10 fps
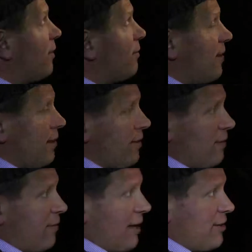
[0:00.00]

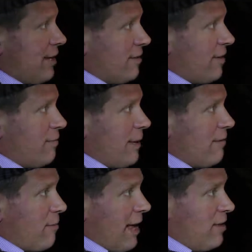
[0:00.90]
the flashings have been
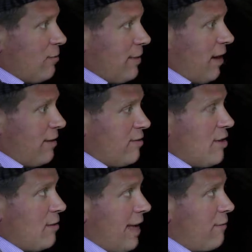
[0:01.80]
replaced with nice
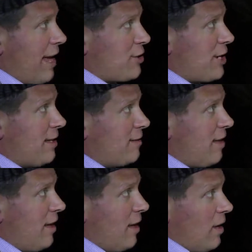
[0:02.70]
new lead flashings,
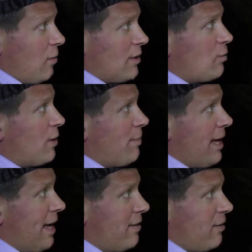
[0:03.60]
which would
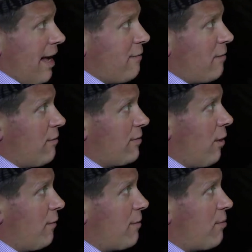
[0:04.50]
appear to have
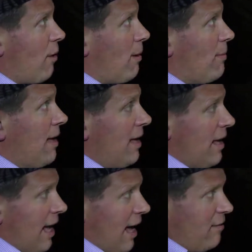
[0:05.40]
resolved the problem,
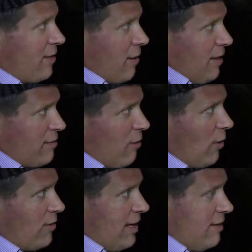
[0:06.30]
and so this
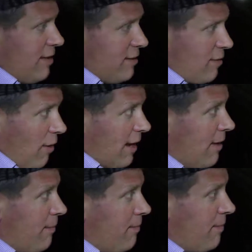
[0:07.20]
rot is historic.
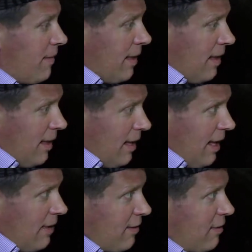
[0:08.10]

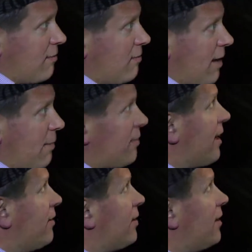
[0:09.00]
It doesn't
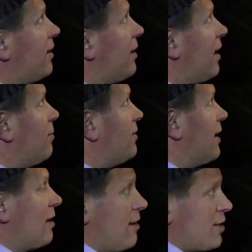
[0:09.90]
represent a
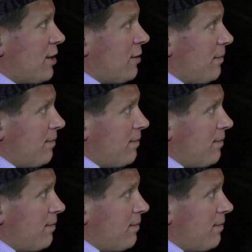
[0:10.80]
particular issue,